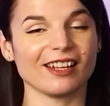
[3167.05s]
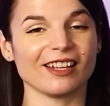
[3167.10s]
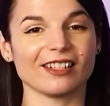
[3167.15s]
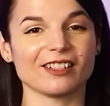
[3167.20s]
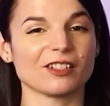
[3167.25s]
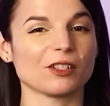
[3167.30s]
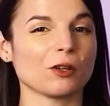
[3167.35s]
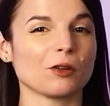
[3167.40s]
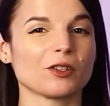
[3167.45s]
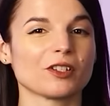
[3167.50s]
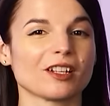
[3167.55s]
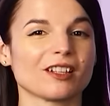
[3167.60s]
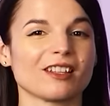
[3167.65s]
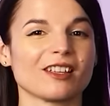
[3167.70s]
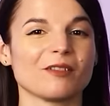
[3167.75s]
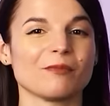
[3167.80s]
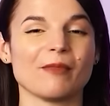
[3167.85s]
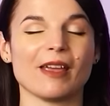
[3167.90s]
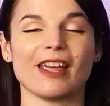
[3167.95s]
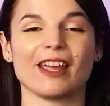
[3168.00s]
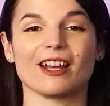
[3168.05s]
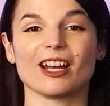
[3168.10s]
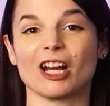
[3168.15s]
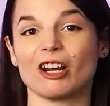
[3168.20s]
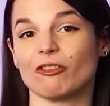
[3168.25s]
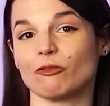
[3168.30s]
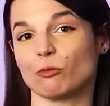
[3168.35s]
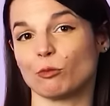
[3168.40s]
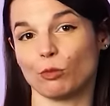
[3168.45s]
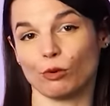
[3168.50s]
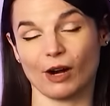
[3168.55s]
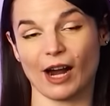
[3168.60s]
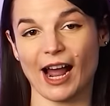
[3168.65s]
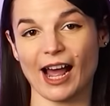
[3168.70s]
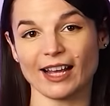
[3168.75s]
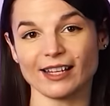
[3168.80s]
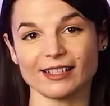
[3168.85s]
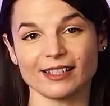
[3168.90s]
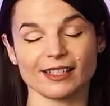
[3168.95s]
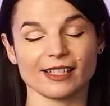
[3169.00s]
It's usually made of
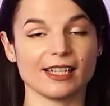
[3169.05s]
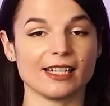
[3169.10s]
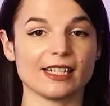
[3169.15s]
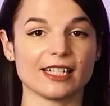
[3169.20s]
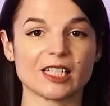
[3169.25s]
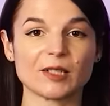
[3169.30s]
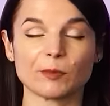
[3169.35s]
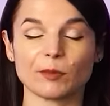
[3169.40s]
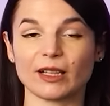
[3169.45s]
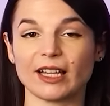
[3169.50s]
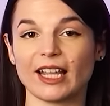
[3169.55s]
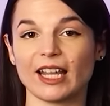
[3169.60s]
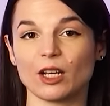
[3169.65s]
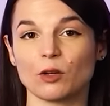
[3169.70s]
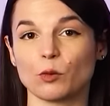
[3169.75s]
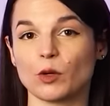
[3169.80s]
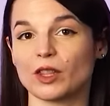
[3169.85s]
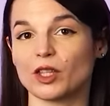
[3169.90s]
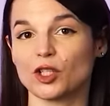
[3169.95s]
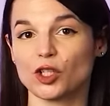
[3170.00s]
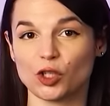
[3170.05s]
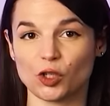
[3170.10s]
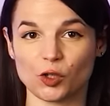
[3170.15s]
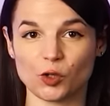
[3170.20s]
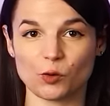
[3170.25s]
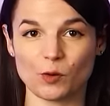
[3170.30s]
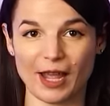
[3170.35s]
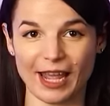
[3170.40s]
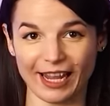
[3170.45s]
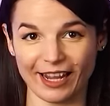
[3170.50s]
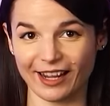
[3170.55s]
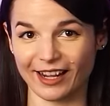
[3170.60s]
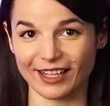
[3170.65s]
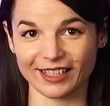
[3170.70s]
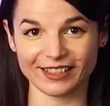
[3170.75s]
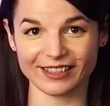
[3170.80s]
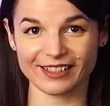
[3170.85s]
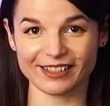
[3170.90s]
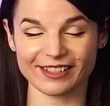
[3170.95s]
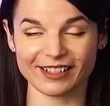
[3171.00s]
brass and is played with two
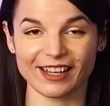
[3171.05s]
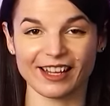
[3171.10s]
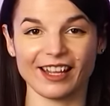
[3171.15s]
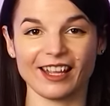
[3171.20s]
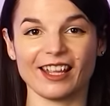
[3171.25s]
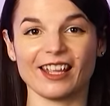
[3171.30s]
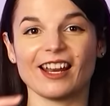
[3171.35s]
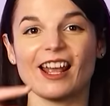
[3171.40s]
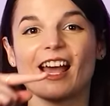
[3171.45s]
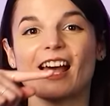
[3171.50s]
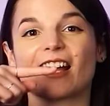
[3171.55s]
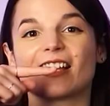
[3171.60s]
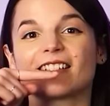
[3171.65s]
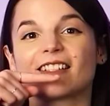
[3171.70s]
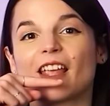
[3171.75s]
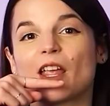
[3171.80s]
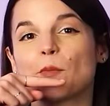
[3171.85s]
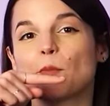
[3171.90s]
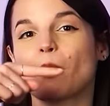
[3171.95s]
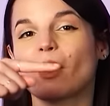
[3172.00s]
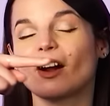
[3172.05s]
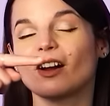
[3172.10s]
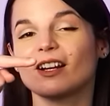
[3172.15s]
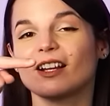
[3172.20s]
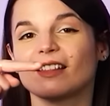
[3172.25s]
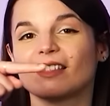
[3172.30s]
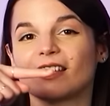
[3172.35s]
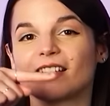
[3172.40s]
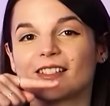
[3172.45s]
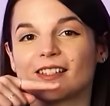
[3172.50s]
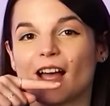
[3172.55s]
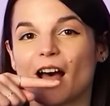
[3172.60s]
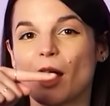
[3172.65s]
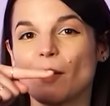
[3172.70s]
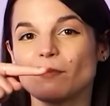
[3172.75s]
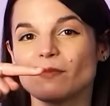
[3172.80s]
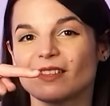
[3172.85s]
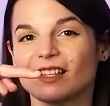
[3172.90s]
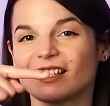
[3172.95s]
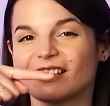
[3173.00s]
hands. It has a part at the
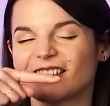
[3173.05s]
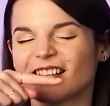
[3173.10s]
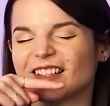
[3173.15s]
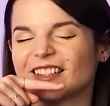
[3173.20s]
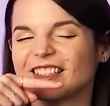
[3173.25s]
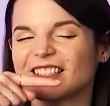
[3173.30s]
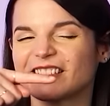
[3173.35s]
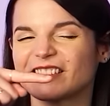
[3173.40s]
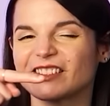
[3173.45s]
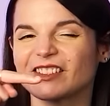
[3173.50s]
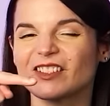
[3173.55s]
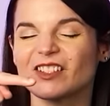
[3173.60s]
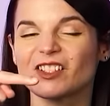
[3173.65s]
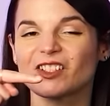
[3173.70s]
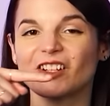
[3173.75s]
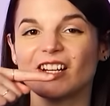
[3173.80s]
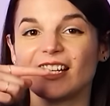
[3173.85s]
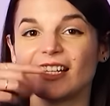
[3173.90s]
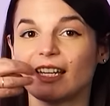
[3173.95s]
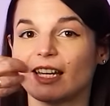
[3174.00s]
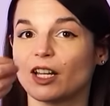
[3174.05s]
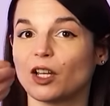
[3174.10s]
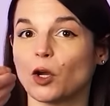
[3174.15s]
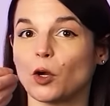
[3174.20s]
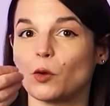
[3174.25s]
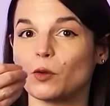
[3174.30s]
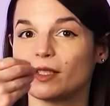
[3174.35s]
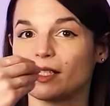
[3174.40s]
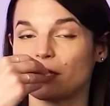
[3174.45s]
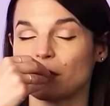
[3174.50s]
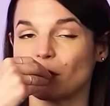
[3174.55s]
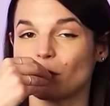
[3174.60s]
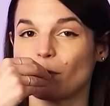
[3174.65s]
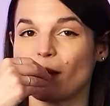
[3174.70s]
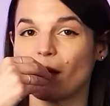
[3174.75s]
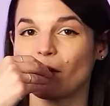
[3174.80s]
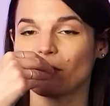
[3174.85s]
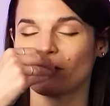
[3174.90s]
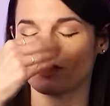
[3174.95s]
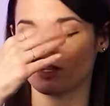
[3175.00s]
top that is a little straight, it goes in your
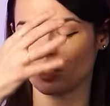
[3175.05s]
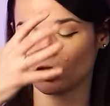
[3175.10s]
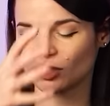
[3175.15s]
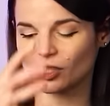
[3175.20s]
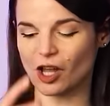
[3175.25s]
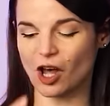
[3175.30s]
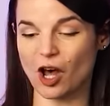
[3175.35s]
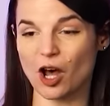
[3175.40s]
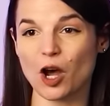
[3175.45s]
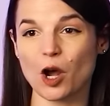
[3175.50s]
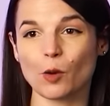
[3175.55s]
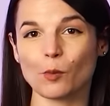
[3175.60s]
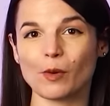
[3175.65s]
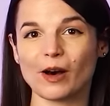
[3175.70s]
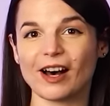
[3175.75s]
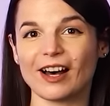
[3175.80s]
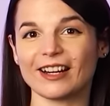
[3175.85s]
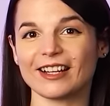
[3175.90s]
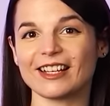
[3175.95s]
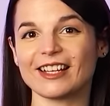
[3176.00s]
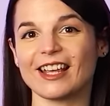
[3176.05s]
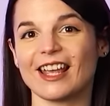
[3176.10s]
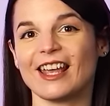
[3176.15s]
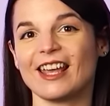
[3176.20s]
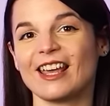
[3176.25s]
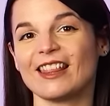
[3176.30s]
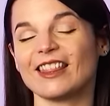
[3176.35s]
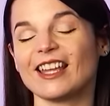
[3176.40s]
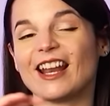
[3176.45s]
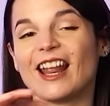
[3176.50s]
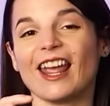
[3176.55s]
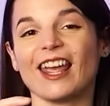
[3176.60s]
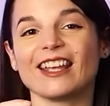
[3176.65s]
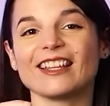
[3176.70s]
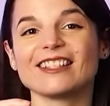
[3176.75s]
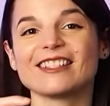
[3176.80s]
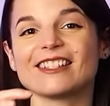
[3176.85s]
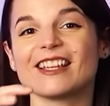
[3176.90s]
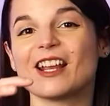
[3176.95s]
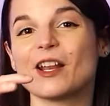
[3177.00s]
mouth, a long body that
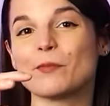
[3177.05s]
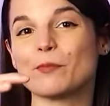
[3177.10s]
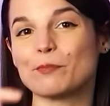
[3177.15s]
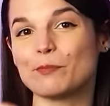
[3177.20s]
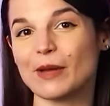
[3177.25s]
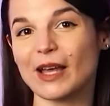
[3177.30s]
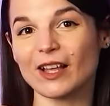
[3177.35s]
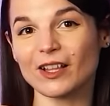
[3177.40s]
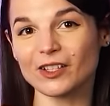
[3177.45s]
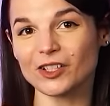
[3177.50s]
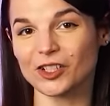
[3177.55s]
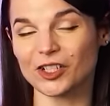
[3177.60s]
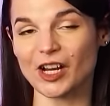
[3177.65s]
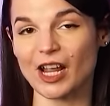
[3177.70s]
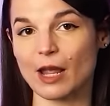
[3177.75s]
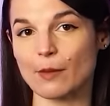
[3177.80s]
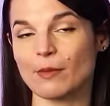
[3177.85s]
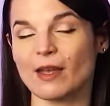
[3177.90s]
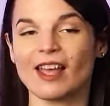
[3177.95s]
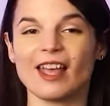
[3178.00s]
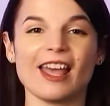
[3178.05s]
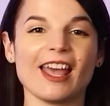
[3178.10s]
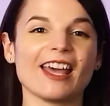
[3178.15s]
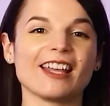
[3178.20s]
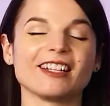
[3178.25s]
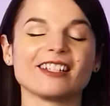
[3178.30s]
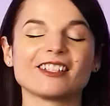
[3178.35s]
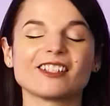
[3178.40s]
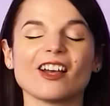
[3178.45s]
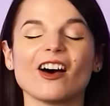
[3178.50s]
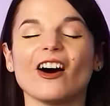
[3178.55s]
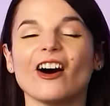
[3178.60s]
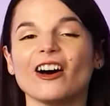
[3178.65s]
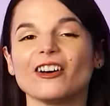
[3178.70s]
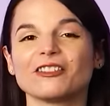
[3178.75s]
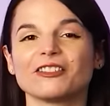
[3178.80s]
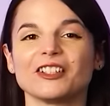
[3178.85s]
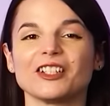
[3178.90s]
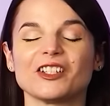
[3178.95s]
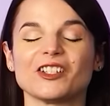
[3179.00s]
ends in a bell shape, and it's
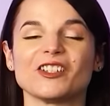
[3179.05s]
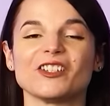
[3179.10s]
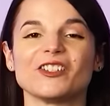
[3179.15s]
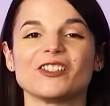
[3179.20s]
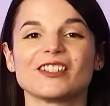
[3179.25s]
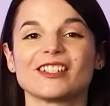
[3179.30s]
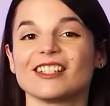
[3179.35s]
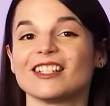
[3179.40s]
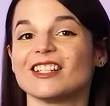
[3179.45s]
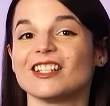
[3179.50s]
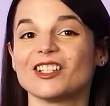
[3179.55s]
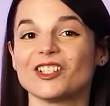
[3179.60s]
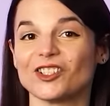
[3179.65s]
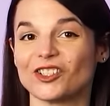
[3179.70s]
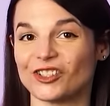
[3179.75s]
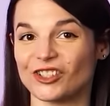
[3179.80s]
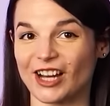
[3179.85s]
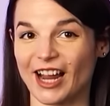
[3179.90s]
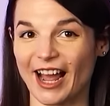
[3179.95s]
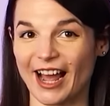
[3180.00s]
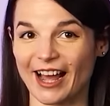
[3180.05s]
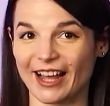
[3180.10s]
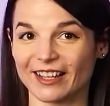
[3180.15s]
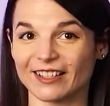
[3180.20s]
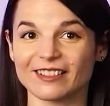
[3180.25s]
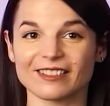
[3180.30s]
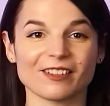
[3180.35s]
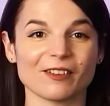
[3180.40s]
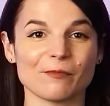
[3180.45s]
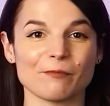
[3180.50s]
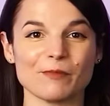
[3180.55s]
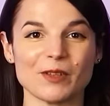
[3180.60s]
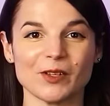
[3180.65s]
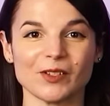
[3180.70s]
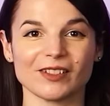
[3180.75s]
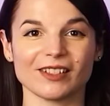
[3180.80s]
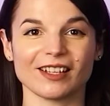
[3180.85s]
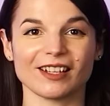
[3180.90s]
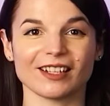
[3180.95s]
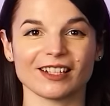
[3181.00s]
often used in jazz
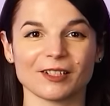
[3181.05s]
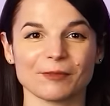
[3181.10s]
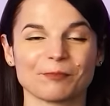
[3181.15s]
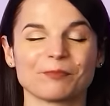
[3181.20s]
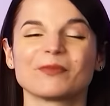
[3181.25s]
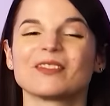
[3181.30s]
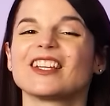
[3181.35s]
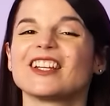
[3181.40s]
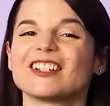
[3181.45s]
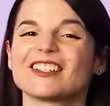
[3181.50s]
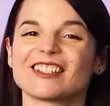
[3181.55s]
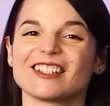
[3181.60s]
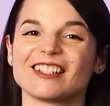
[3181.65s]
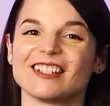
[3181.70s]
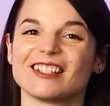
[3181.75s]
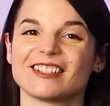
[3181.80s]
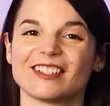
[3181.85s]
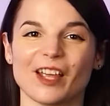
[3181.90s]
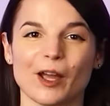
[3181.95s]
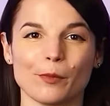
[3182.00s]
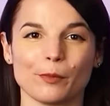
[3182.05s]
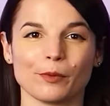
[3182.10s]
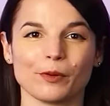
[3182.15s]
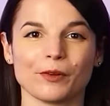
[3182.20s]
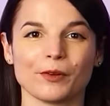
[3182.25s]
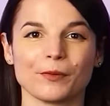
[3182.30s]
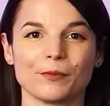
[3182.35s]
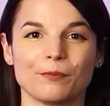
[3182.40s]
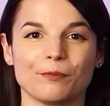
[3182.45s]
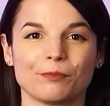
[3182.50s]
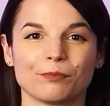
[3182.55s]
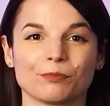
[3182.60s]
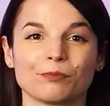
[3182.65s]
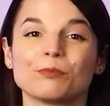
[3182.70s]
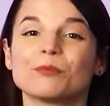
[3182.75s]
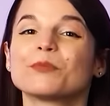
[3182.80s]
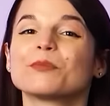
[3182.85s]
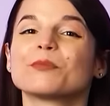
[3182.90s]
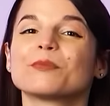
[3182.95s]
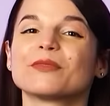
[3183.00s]
music. Here's an example.
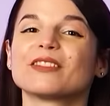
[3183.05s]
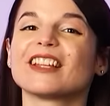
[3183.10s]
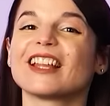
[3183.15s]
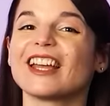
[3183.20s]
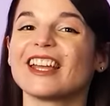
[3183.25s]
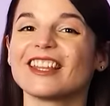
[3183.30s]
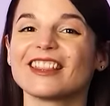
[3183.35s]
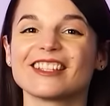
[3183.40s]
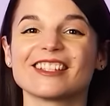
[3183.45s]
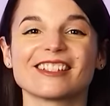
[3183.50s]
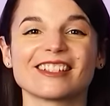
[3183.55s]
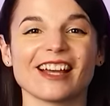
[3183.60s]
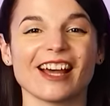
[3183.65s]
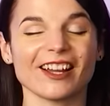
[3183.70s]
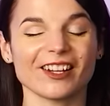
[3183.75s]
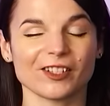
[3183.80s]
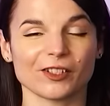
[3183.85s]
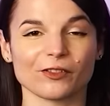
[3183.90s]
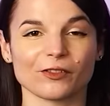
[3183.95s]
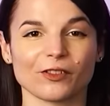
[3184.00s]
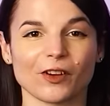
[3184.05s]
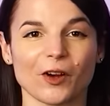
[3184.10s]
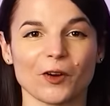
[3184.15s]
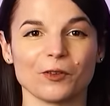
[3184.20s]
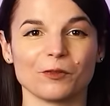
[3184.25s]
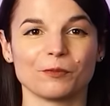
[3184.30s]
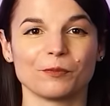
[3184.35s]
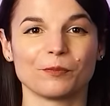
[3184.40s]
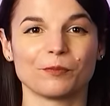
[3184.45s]
Play the saxophone.